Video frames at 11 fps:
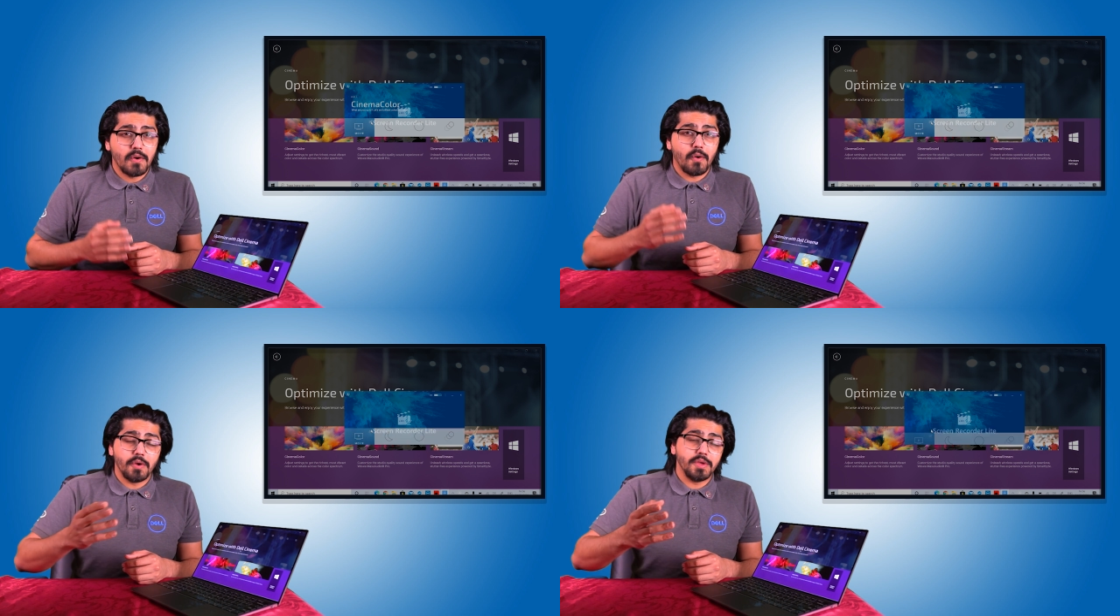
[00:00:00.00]

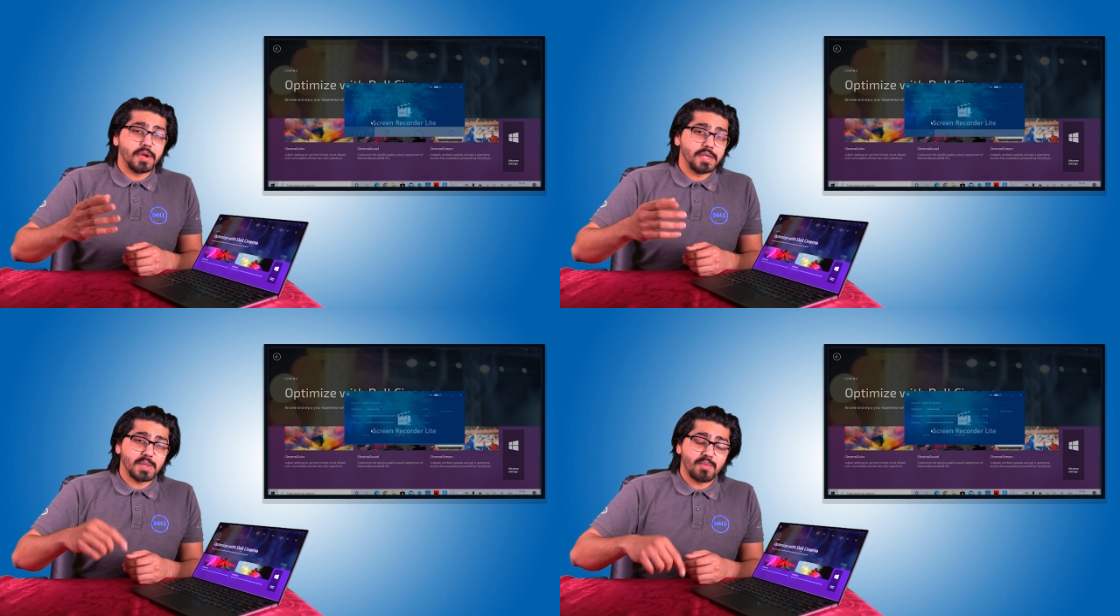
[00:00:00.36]
or you
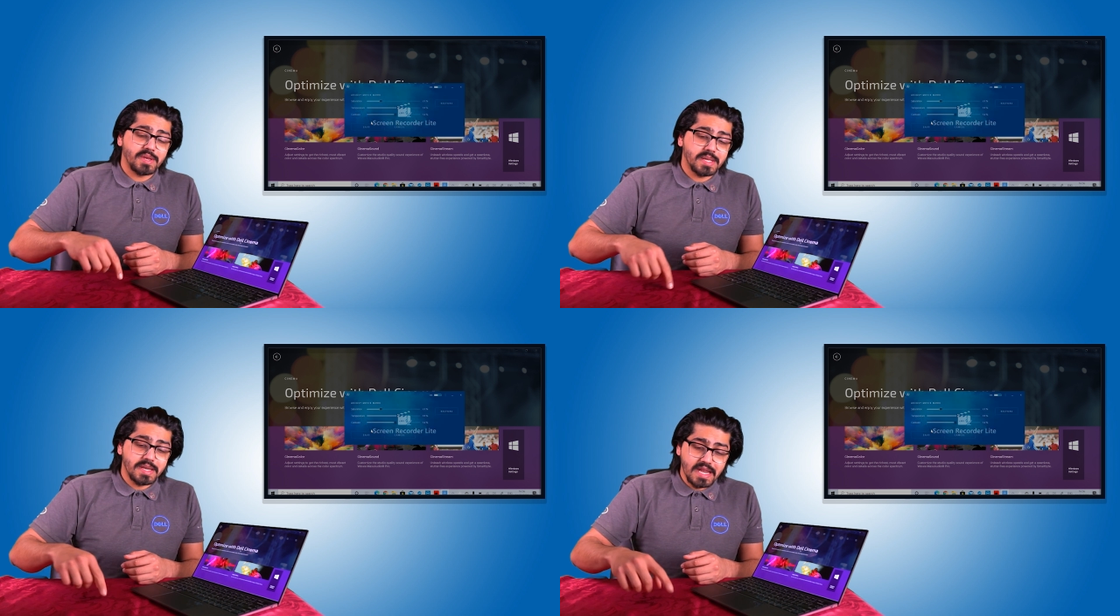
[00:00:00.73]
can just
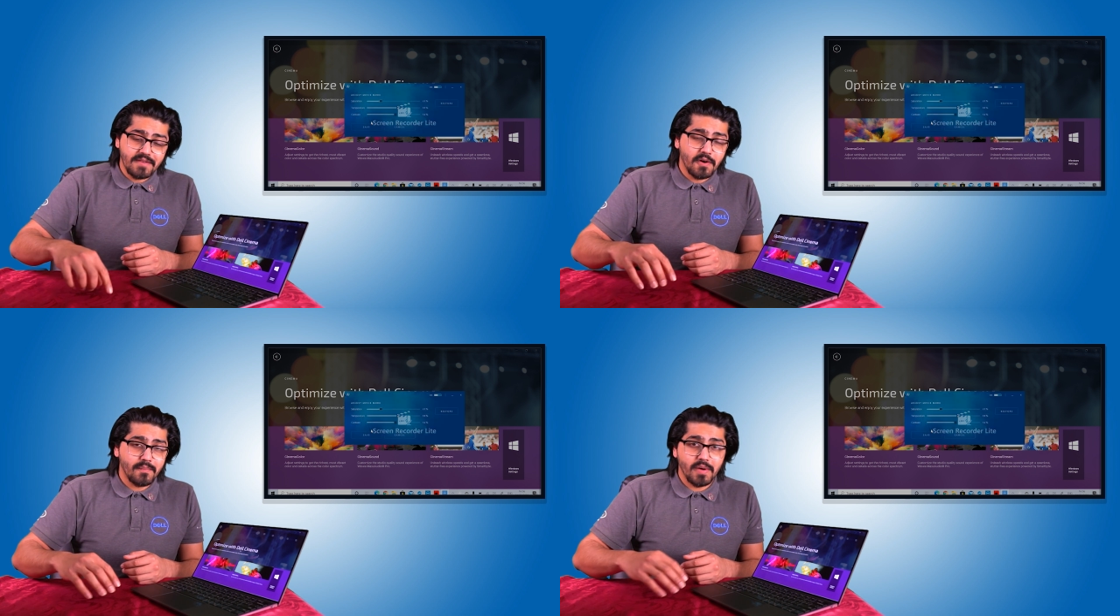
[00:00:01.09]
press the
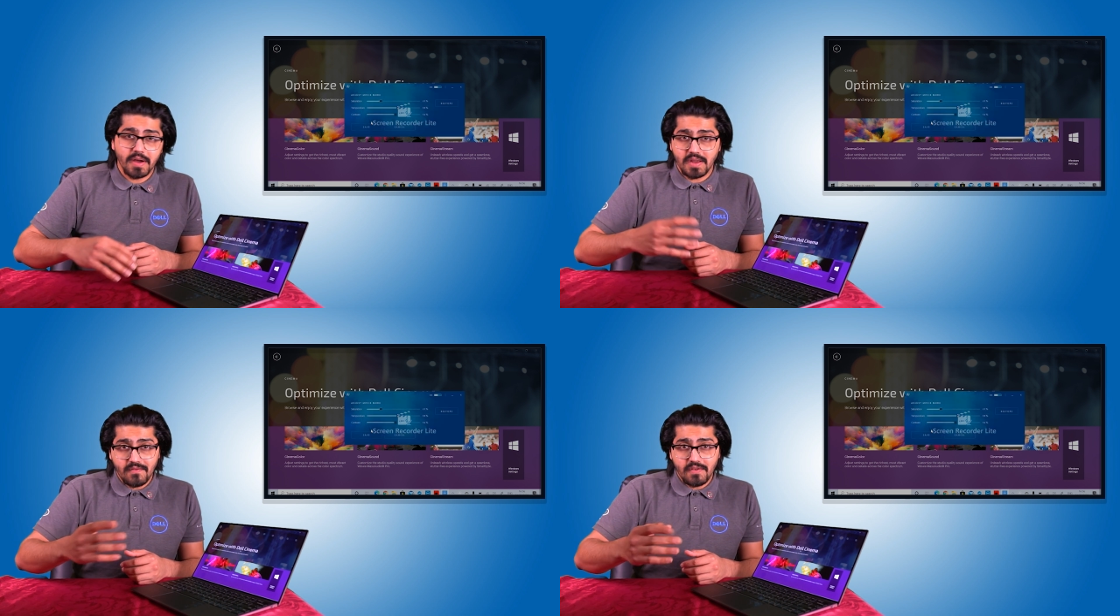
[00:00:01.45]
default
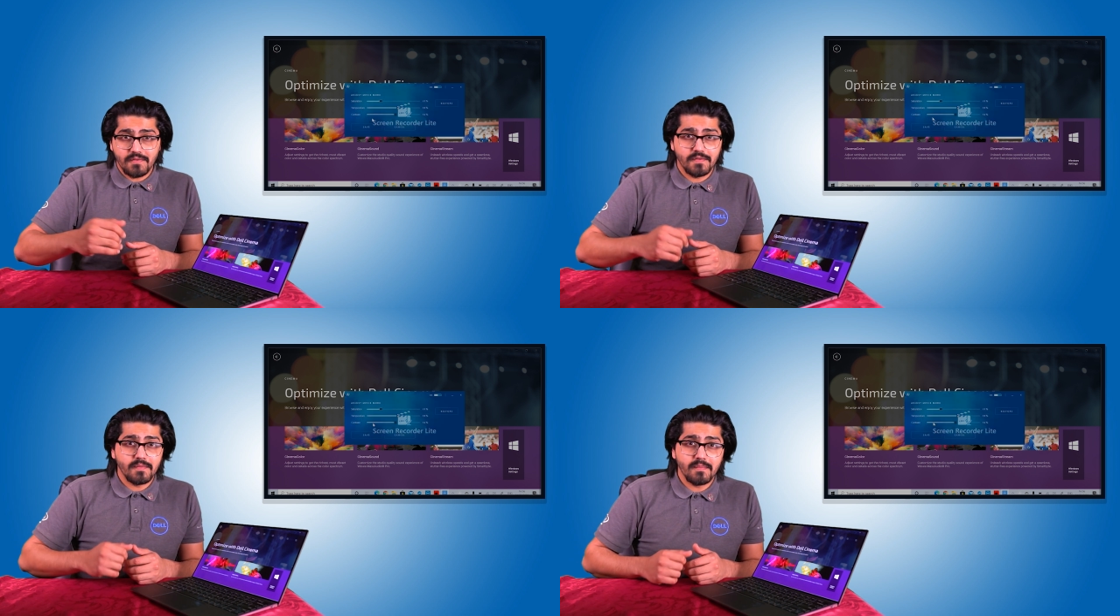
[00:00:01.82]
button if
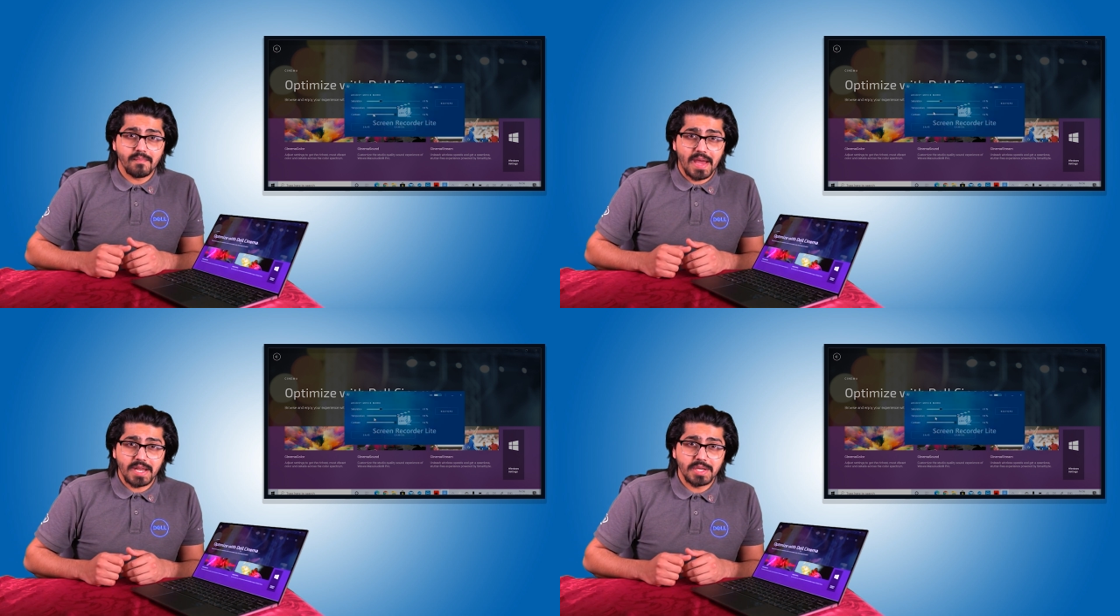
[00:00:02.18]
you've
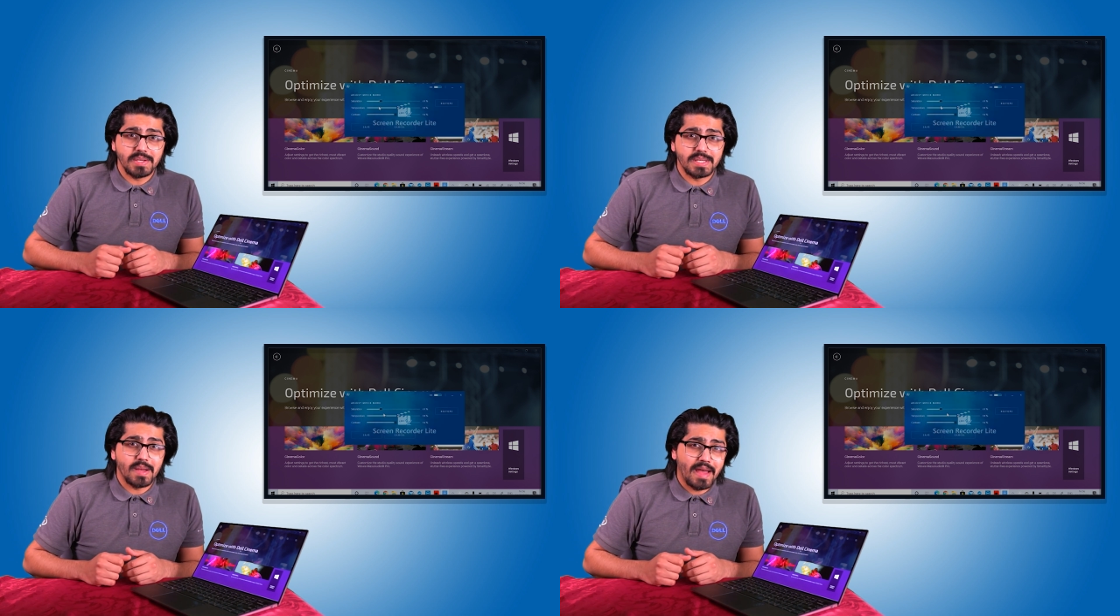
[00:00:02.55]
managed
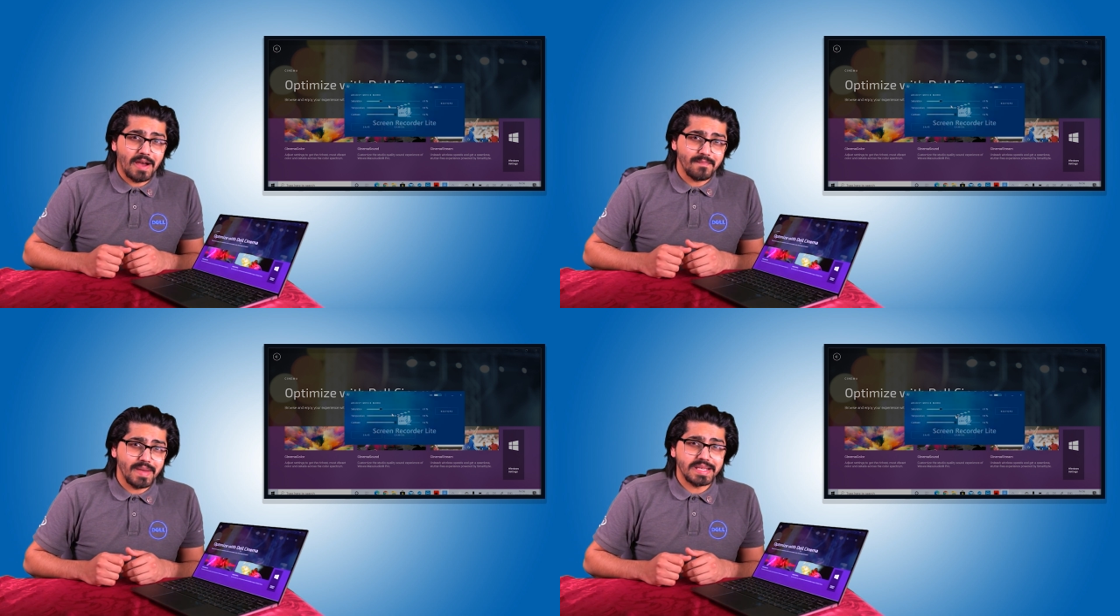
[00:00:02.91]
to
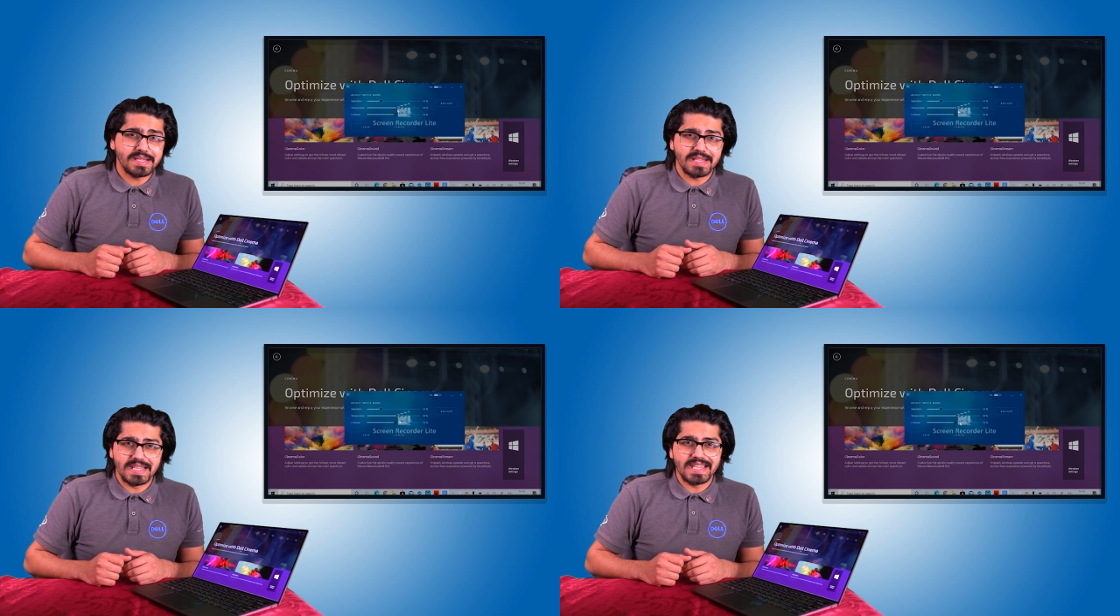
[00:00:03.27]
somehow
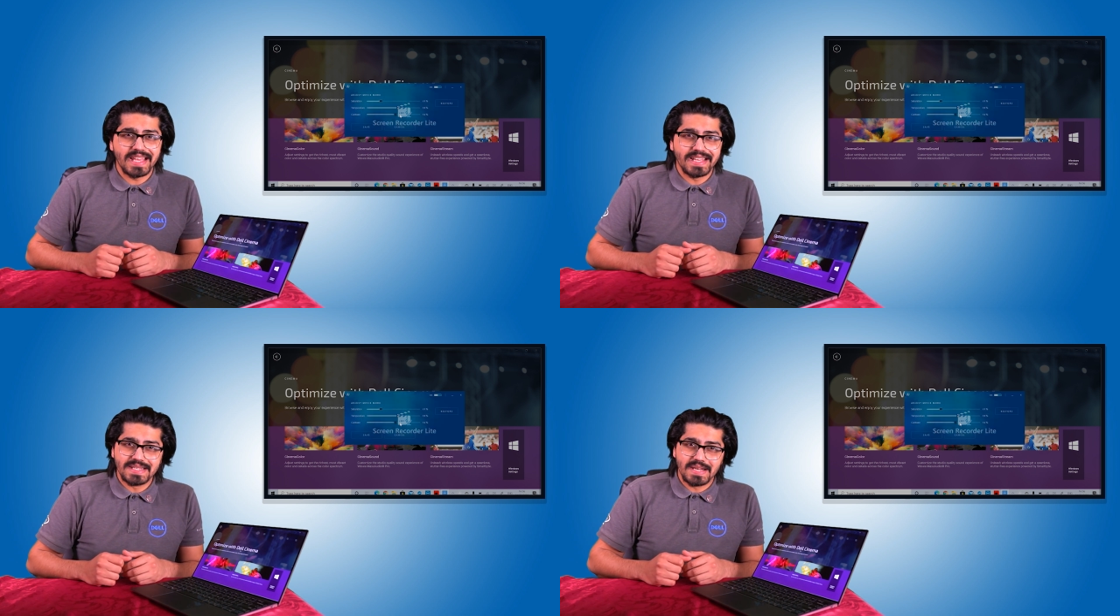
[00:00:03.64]
mess the
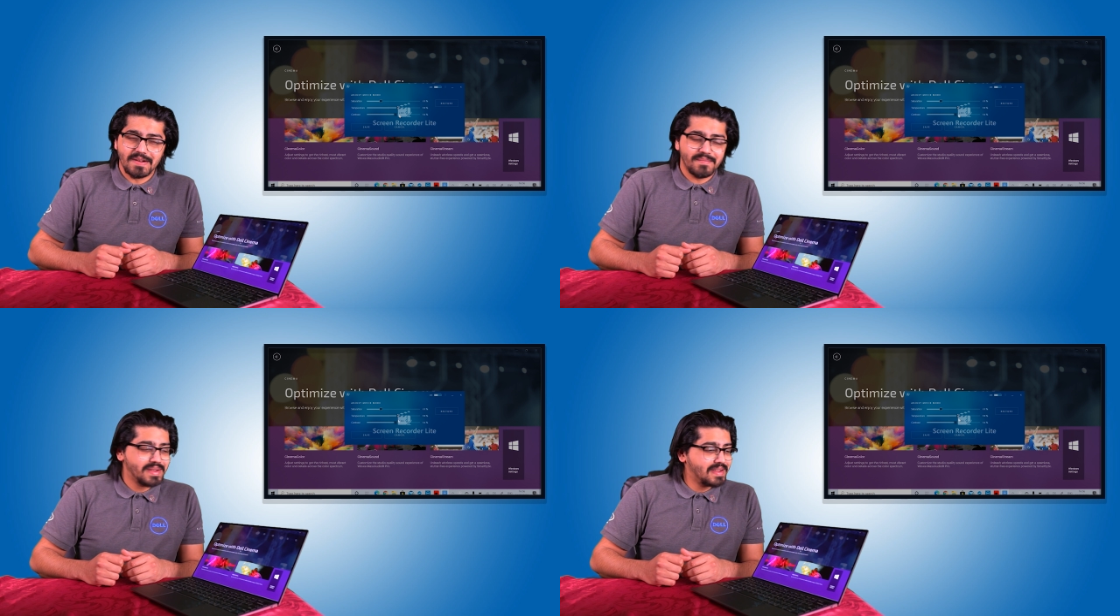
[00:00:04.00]
settings
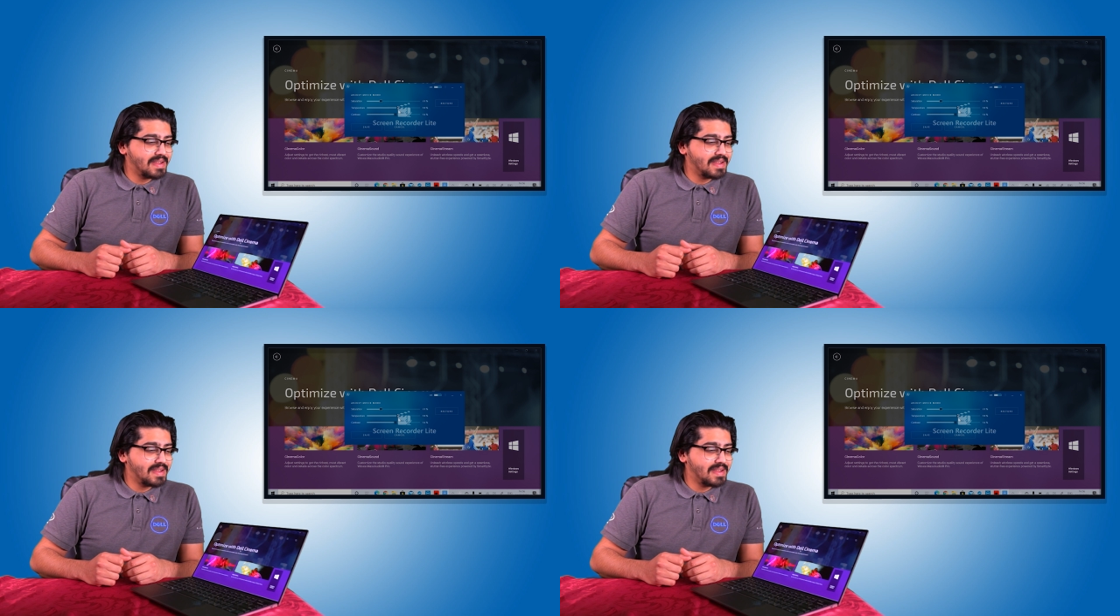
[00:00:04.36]
up.